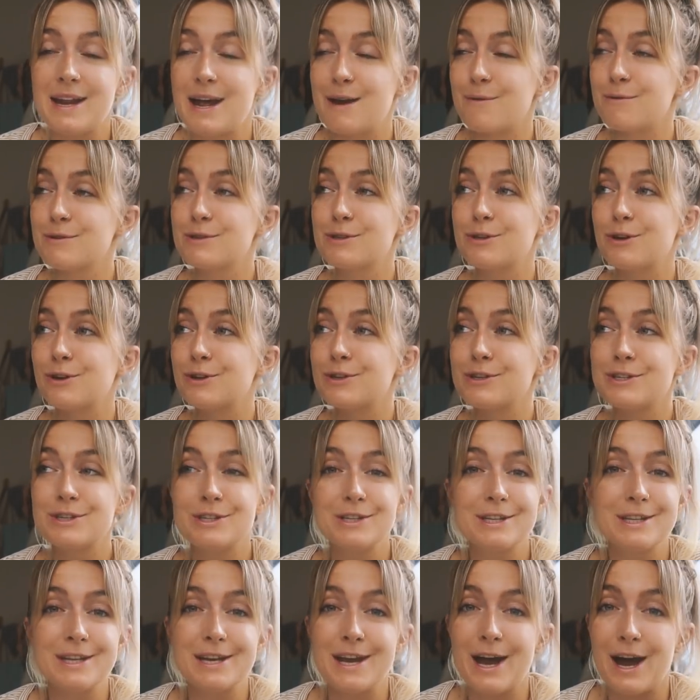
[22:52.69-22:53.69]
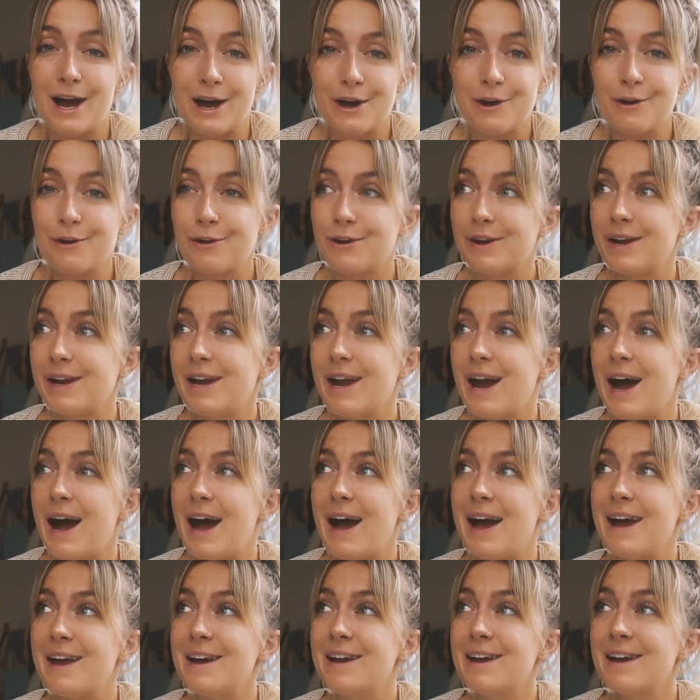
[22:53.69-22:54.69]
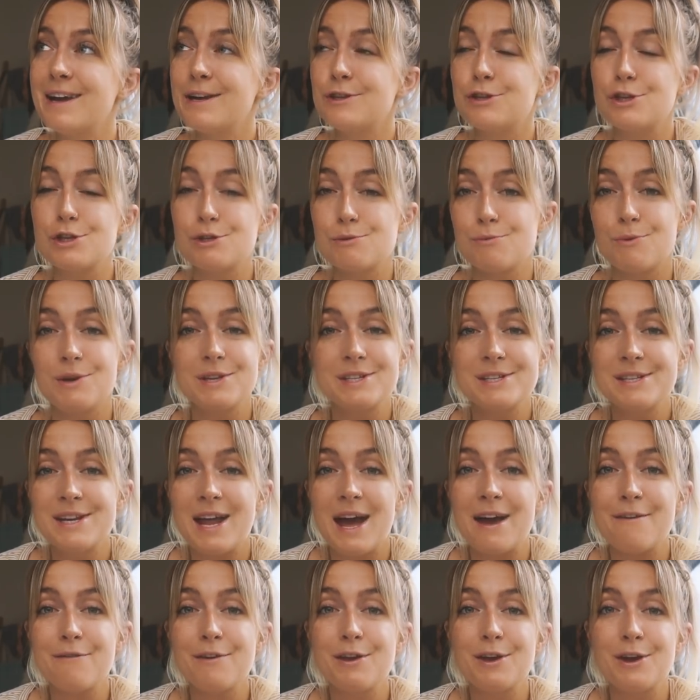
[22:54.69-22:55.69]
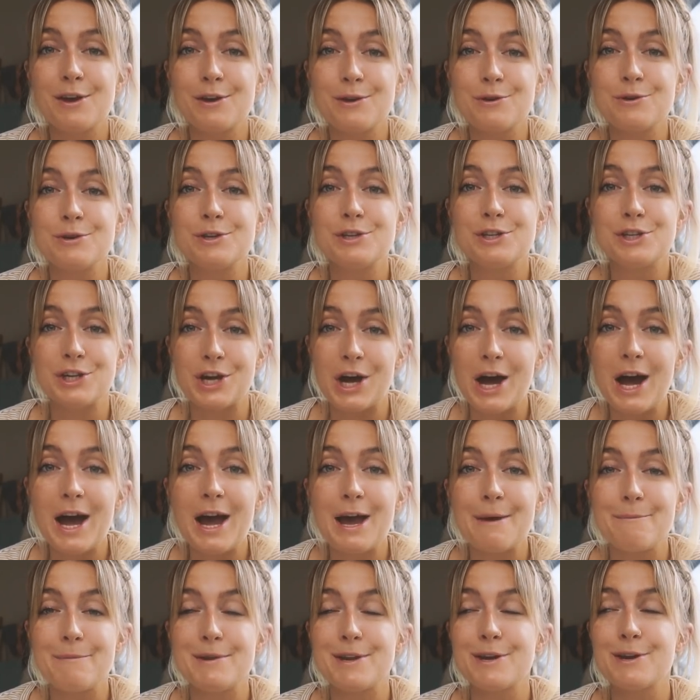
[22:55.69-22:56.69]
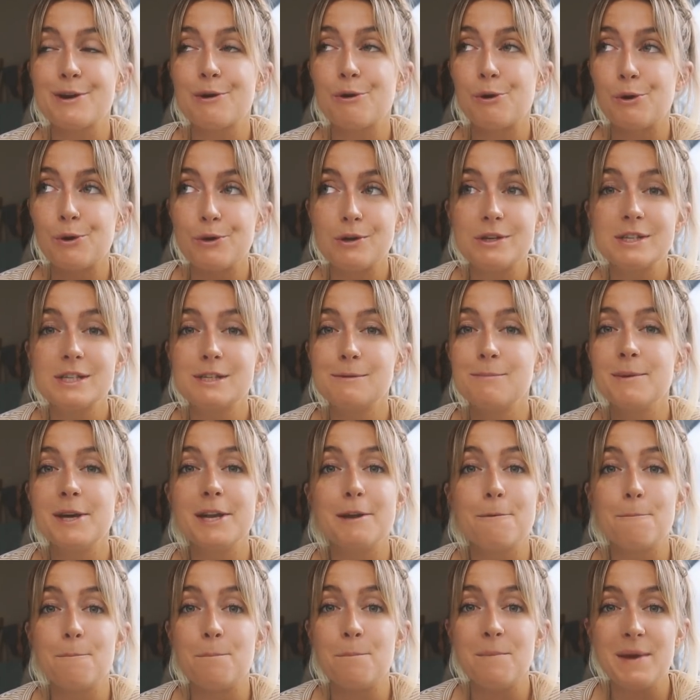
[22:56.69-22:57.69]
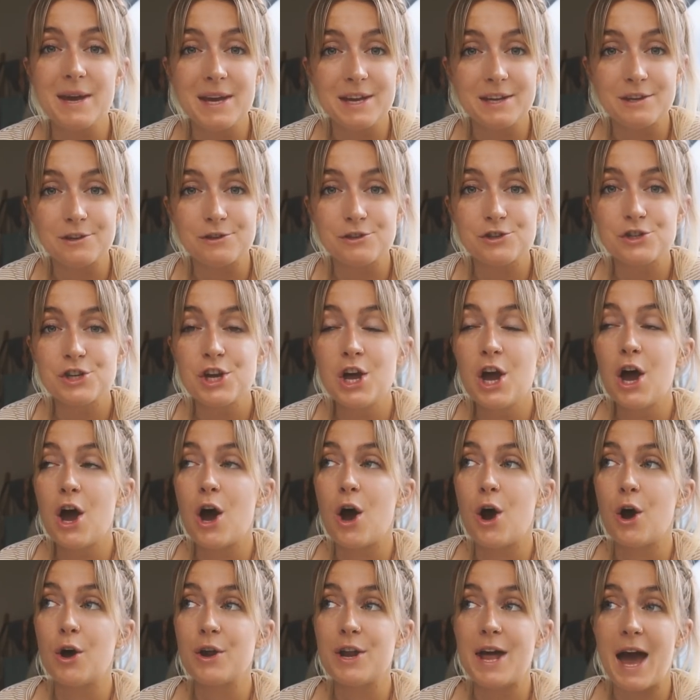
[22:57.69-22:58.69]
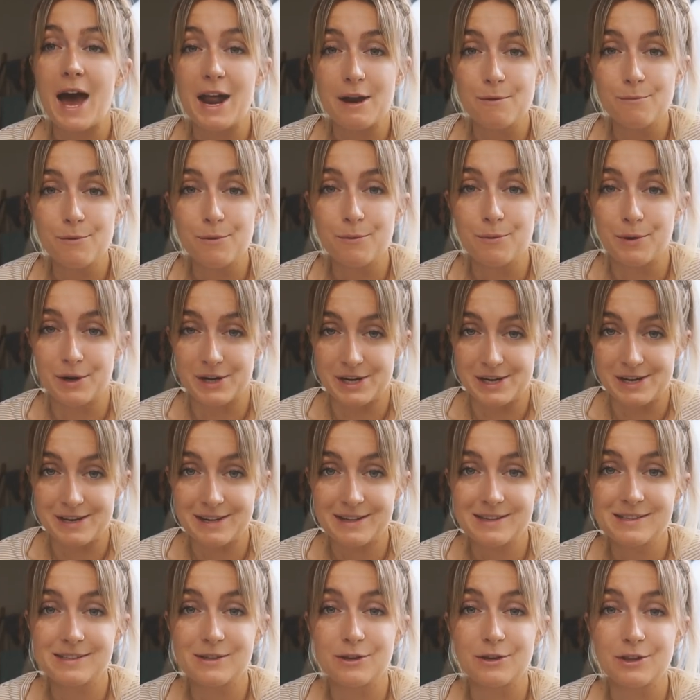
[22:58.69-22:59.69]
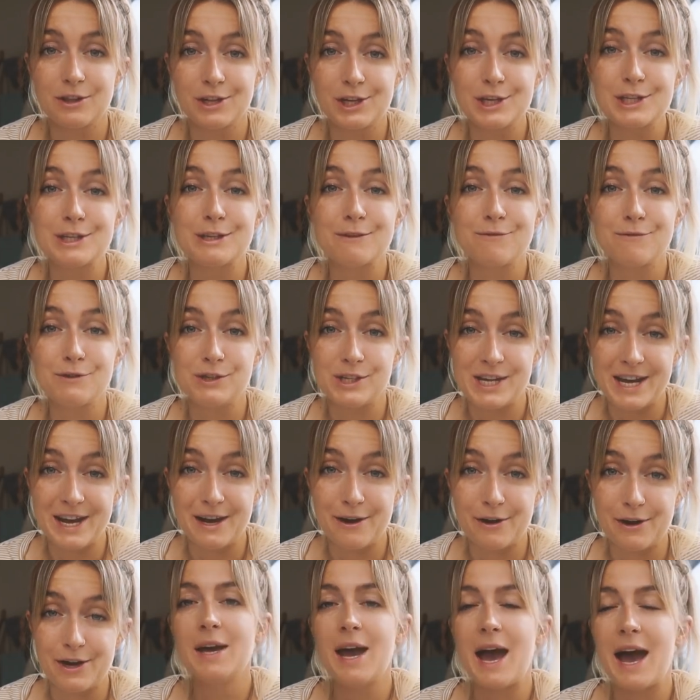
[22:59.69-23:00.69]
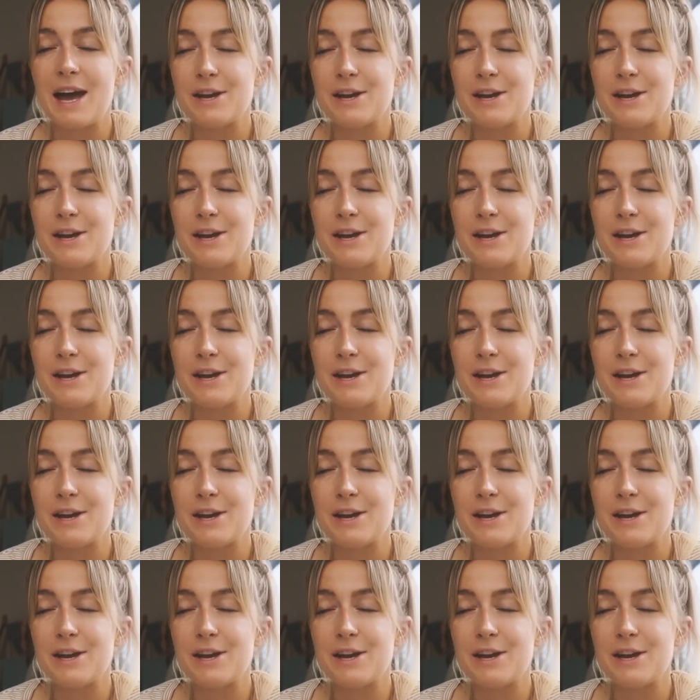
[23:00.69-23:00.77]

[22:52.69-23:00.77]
I was constantly hungry. I just wasn't having a good time, and it caused me to binge on animal products, on lots of dairy.